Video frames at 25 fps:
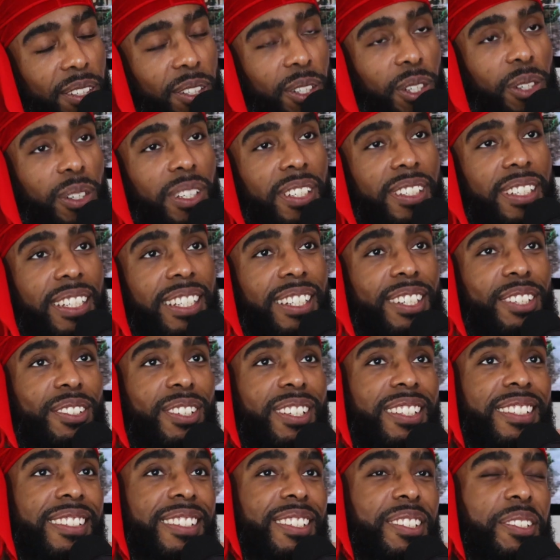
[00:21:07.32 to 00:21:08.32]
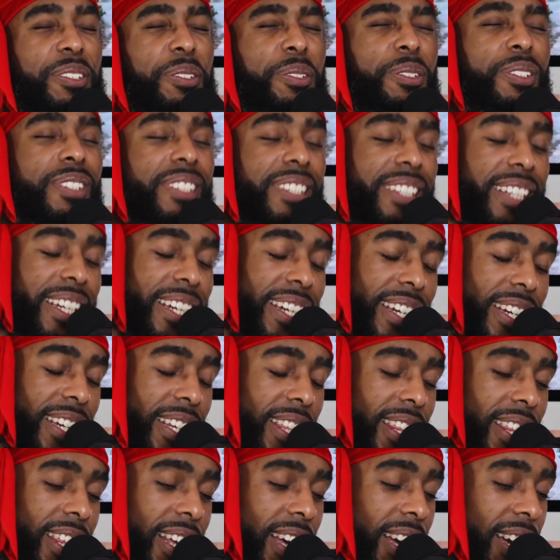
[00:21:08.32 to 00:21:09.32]
you know, it's interesting you say
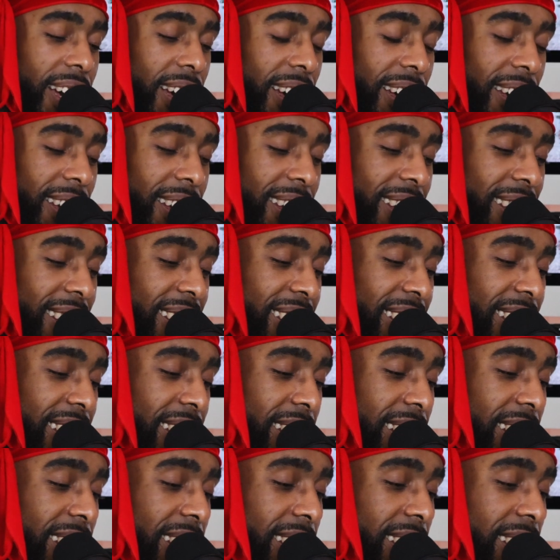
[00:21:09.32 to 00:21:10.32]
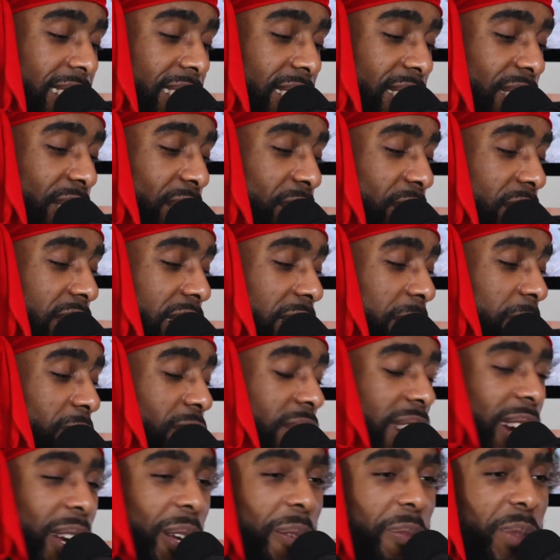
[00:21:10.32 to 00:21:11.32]
that, you know, like
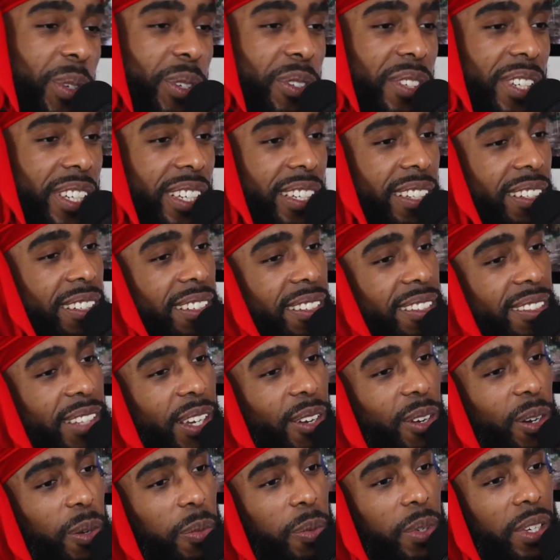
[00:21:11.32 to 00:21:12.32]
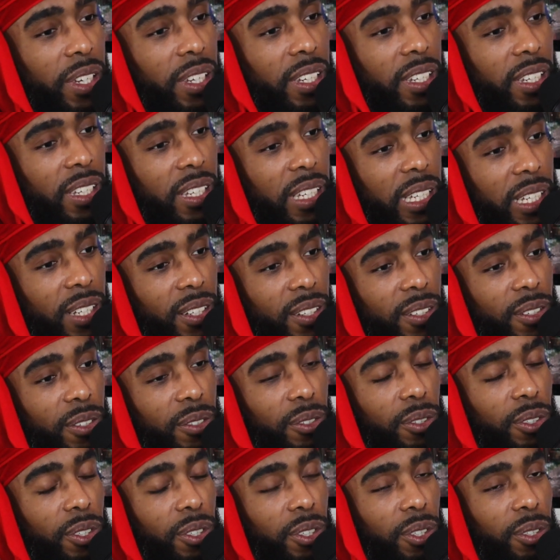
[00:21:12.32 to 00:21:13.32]
writing music is therapy because
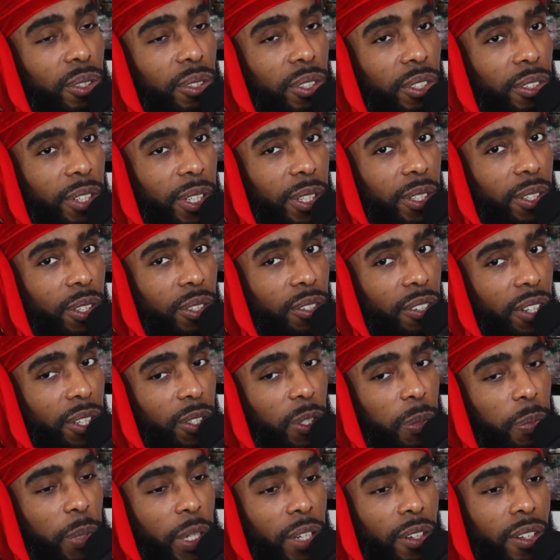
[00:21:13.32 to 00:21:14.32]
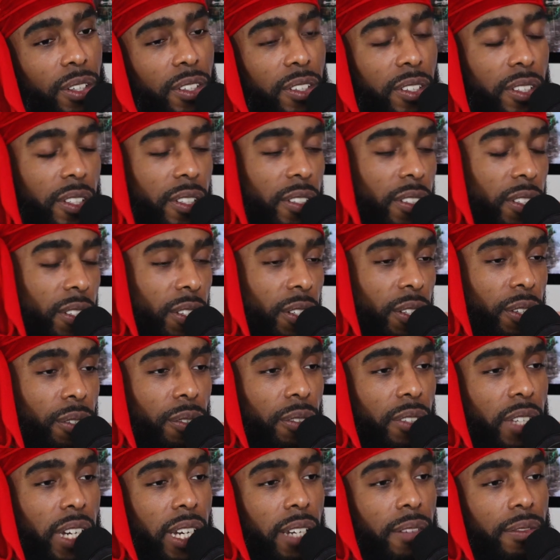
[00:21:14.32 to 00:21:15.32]
you can use your experiences and, you know,
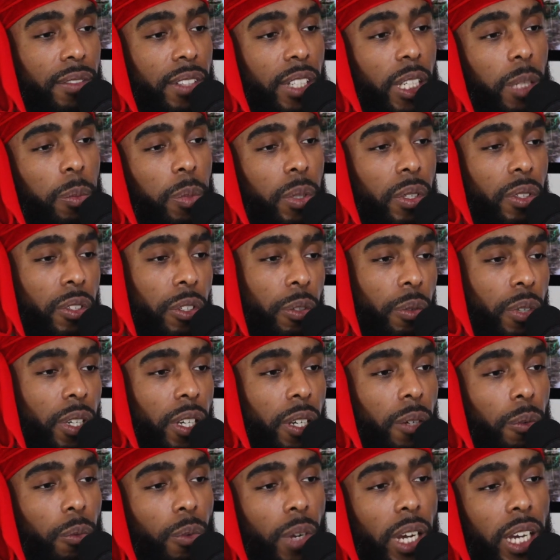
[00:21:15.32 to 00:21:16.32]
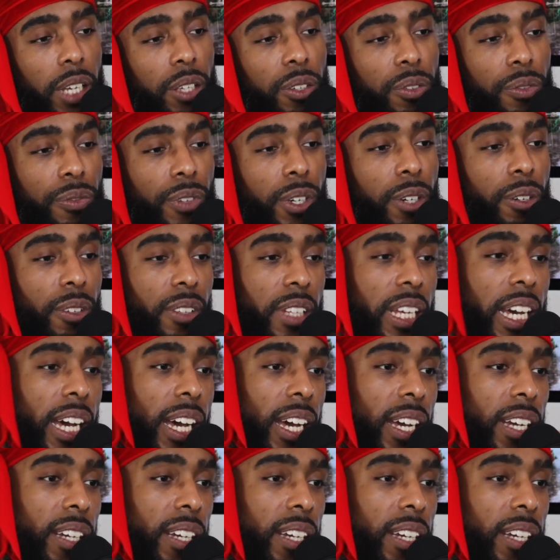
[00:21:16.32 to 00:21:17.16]
dive deep into it and why you felt that